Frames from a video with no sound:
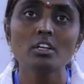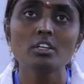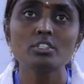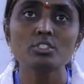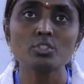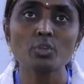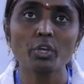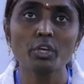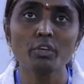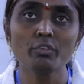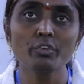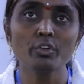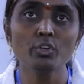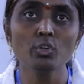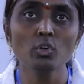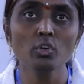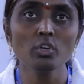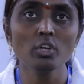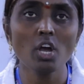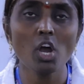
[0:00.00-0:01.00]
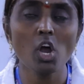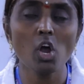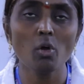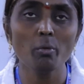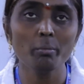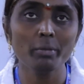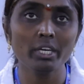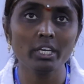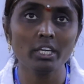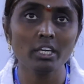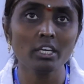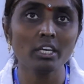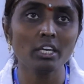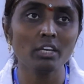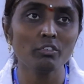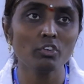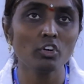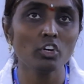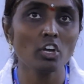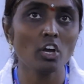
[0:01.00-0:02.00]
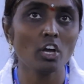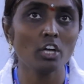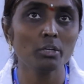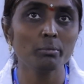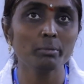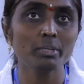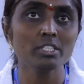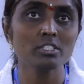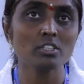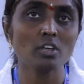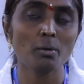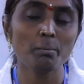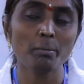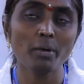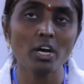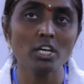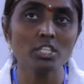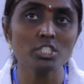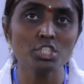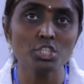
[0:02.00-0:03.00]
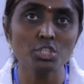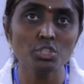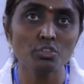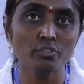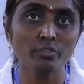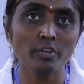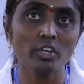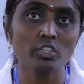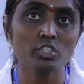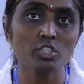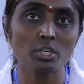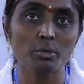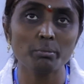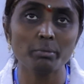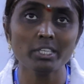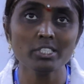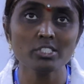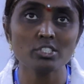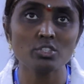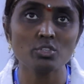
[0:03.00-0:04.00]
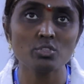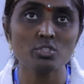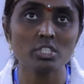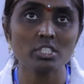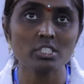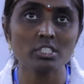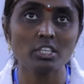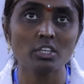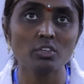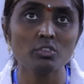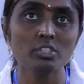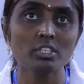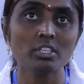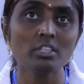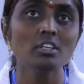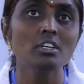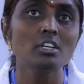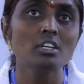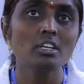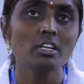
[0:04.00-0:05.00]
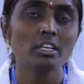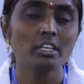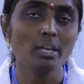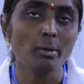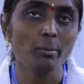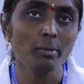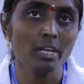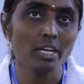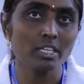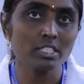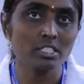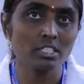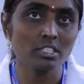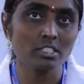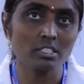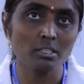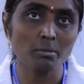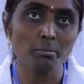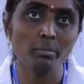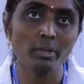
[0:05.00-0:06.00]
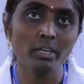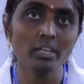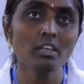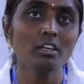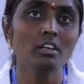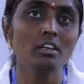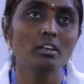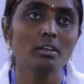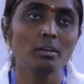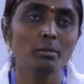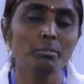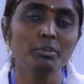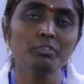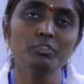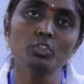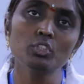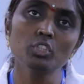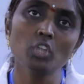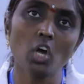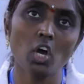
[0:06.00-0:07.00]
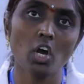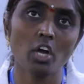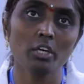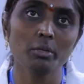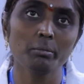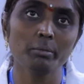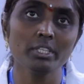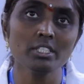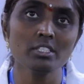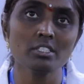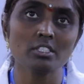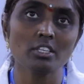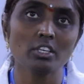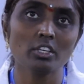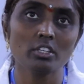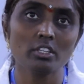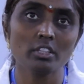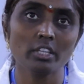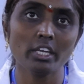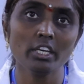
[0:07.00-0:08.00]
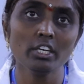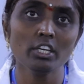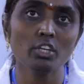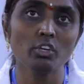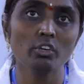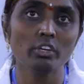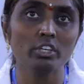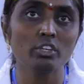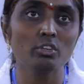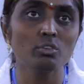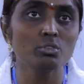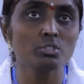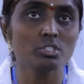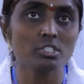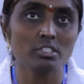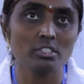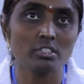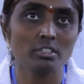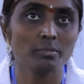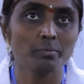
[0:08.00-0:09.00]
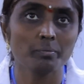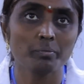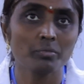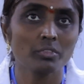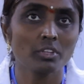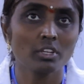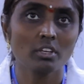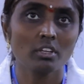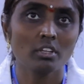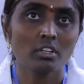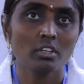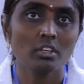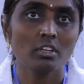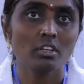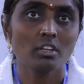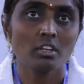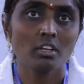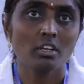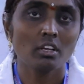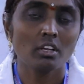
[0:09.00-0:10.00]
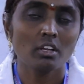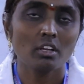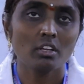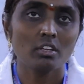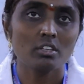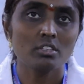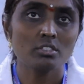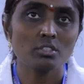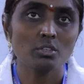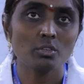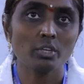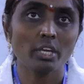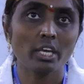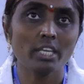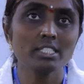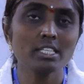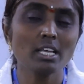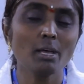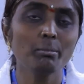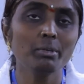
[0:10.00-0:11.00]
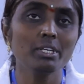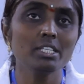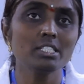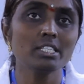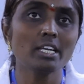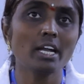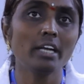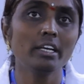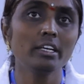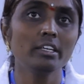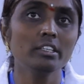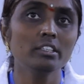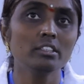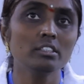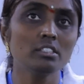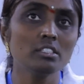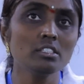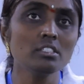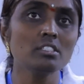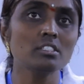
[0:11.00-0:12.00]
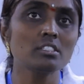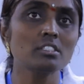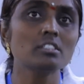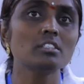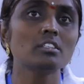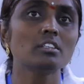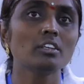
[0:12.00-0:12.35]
So if you don't know how many keyword arguments are passed into function, means you just give the double asterisk symbol before the arguments, then you can use it. So example is added in this.